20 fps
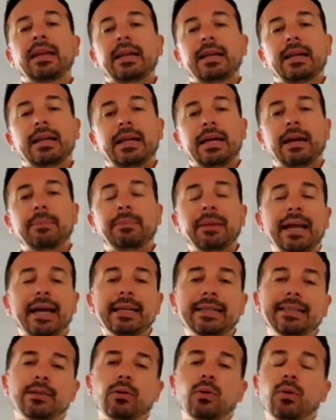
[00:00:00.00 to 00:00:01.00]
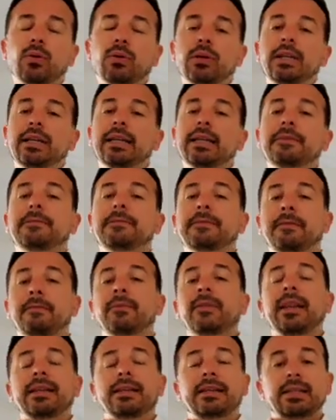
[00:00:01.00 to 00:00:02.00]
applies only if
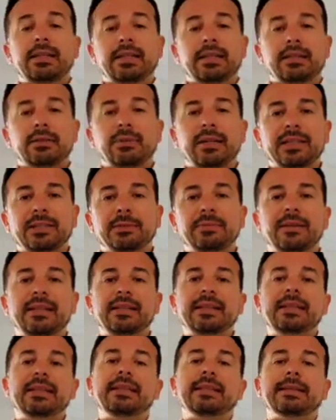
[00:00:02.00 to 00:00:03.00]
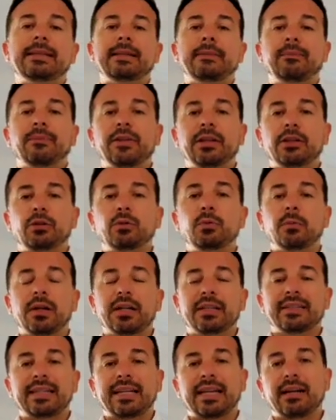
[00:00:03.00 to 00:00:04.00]
the transfer is
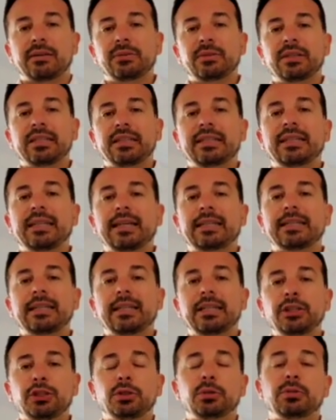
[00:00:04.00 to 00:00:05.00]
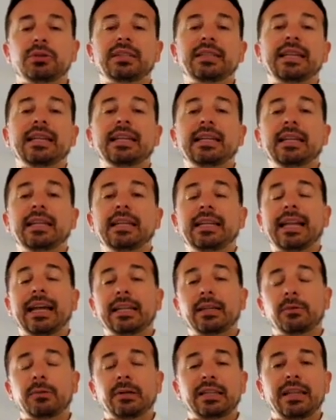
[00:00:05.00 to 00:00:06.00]
towards a country that ensures an
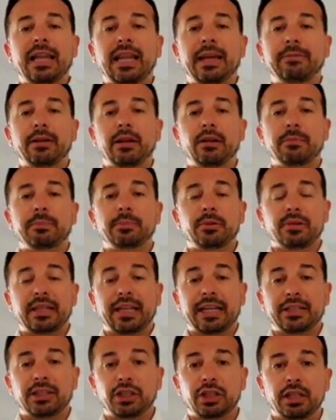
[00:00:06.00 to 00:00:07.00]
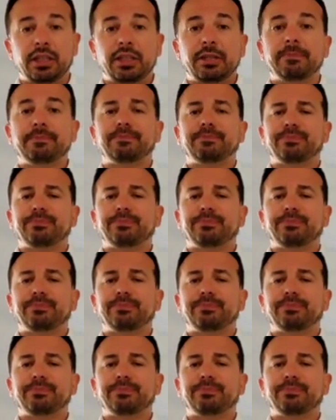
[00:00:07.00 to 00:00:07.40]
adequate level of protection